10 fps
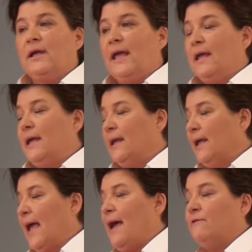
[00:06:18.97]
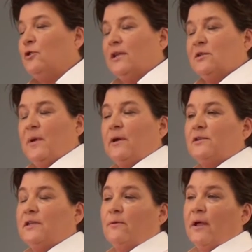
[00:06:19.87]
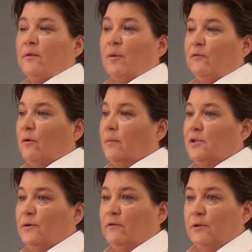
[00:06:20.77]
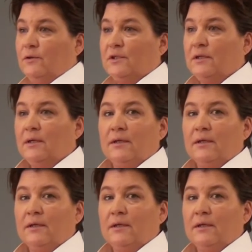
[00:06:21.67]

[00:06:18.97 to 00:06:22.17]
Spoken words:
and have transparency around the performance reviews.